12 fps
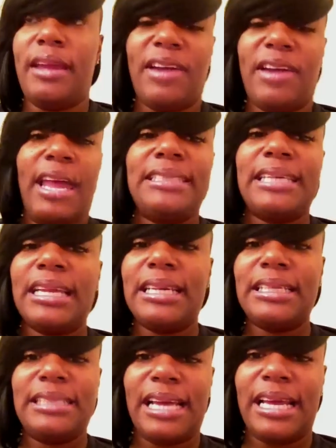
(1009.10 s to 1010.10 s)
finally tell
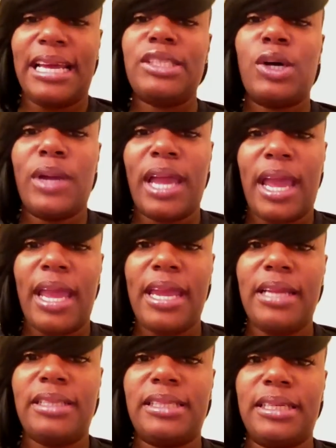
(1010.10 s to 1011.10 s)
us that it's
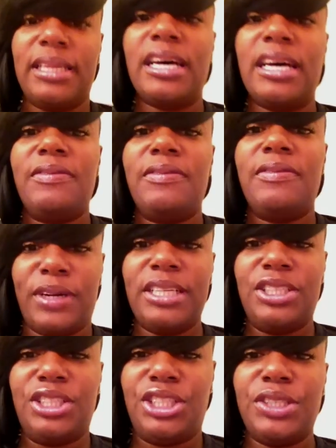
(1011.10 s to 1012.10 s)
okay to love the
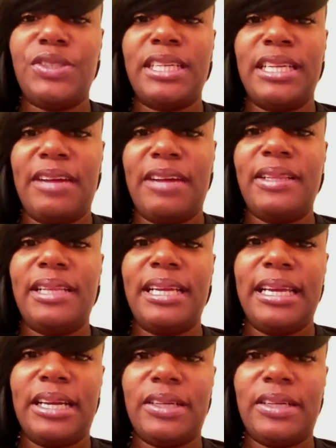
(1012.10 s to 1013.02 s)
transgenders and everything else,